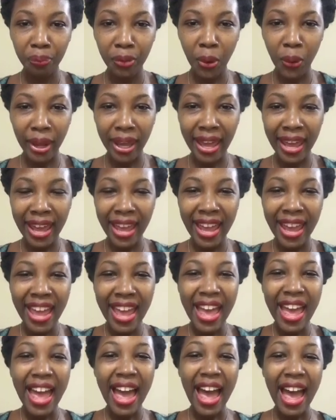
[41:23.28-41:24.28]
Okay?
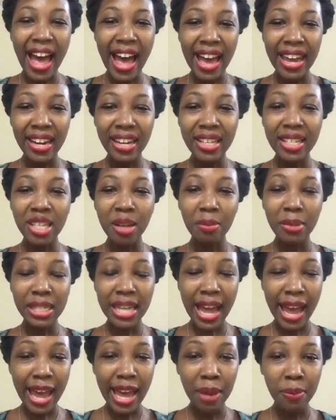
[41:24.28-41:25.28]
And
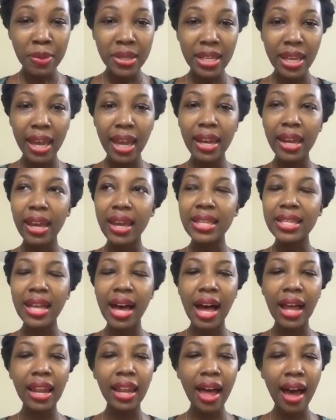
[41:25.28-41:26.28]
sometimes it is
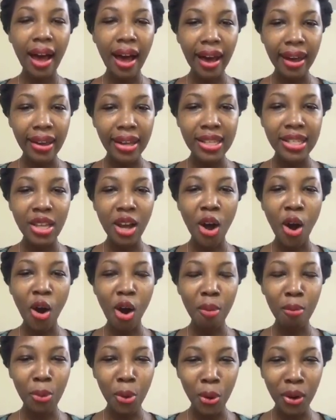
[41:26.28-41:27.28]
a lie, it's a
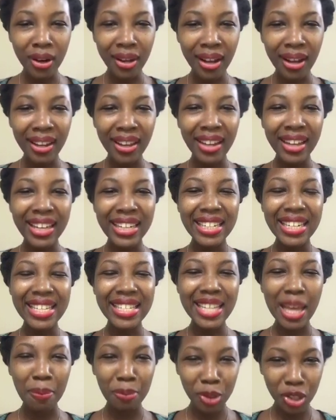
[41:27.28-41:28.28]
hormonal
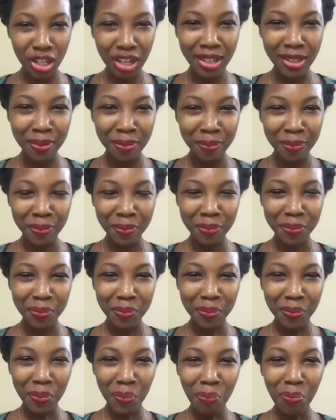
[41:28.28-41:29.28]
deception.
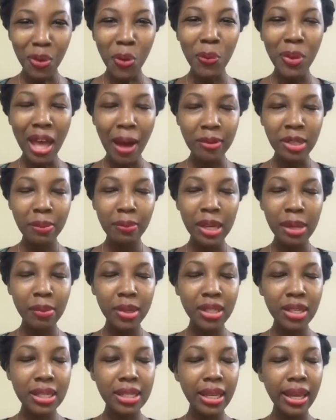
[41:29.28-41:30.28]
We have to be able
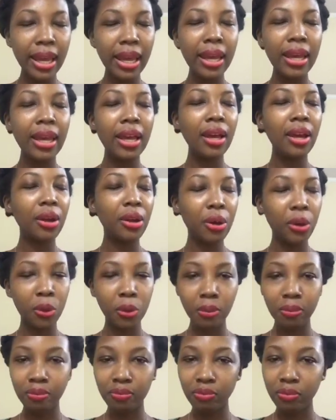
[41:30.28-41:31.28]
to say,
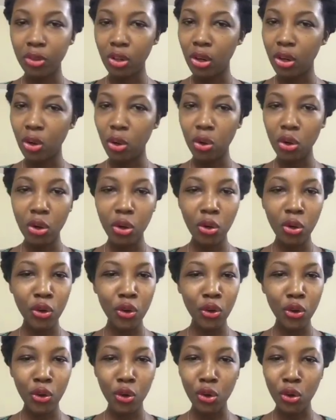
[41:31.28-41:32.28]
no,
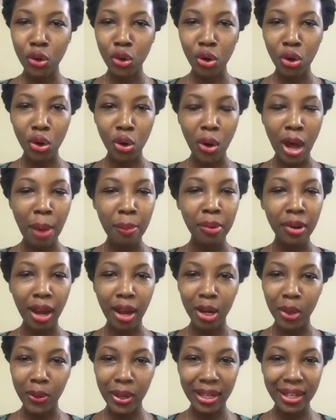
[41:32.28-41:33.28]
I'm
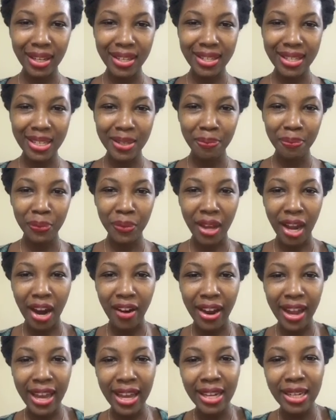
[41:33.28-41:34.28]
not doing this. All
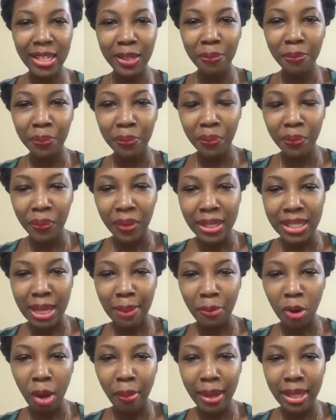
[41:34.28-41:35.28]
right? So
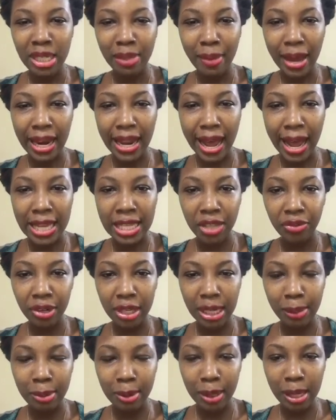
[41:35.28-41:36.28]
I'm coming to my last 3
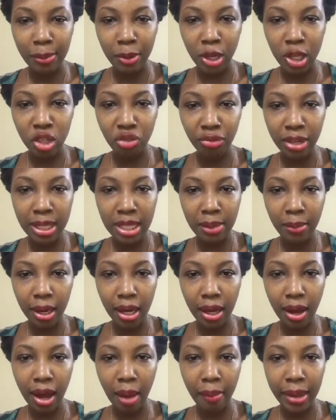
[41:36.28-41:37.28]
tips. So let me just read some of the
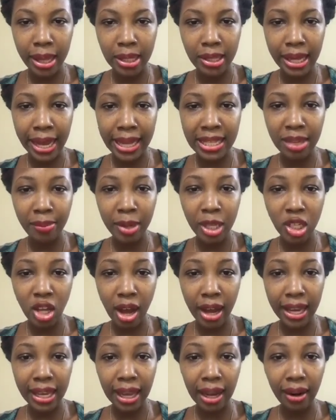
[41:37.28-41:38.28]
comments. You guys have been
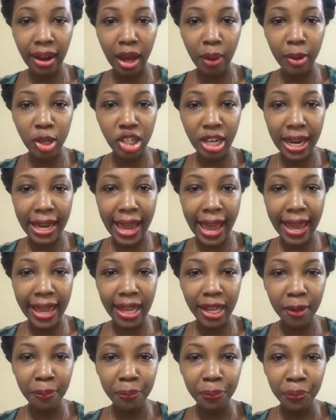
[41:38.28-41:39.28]
talking a lot, which I
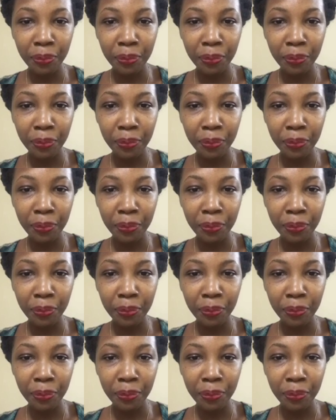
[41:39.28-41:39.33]
like.